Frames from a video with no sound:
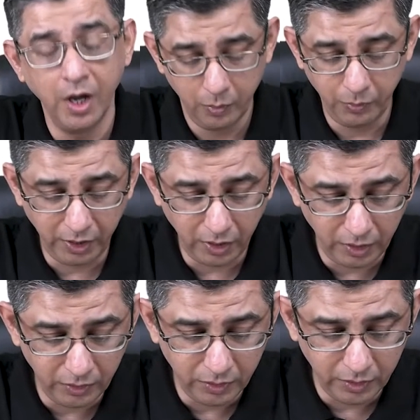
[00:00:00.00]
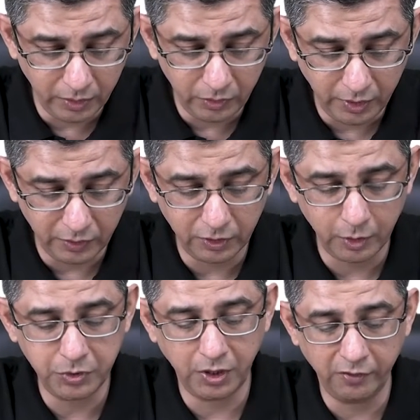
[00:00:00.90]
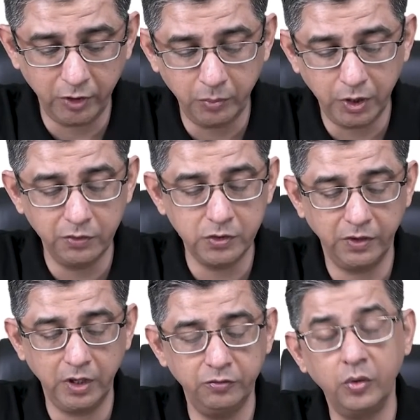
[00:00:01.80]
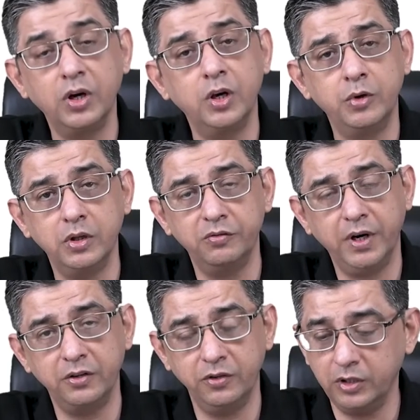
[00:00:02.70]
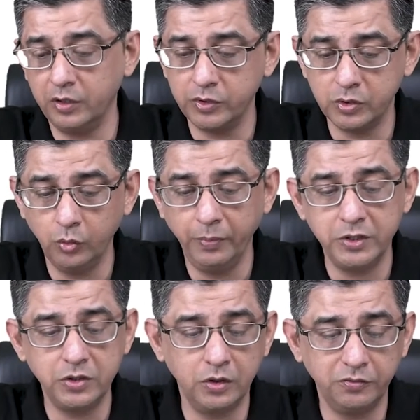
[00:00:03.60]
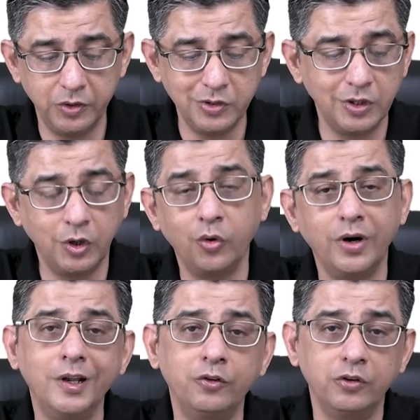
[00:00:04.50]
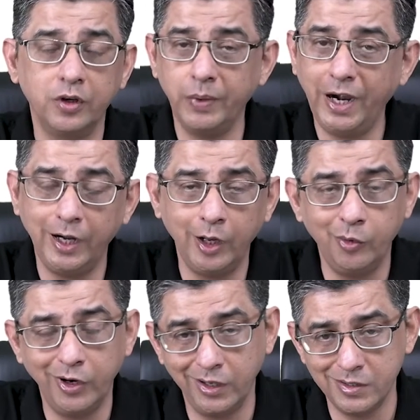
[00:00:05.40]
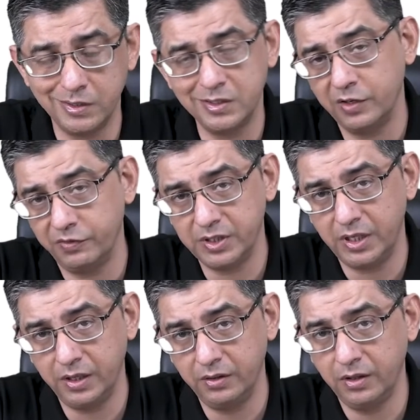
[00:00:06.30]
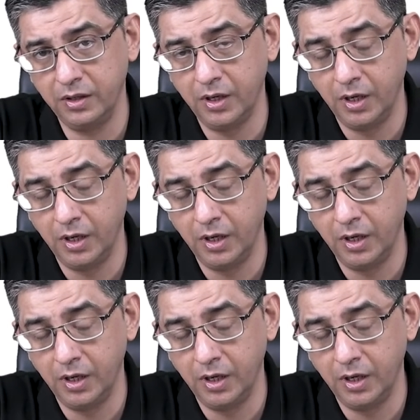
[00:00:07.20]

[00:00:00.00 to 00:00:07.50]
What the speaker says: But in the description, everybody was very vocal about the fact that there was no mention of the security system, antibody against the surface antigen,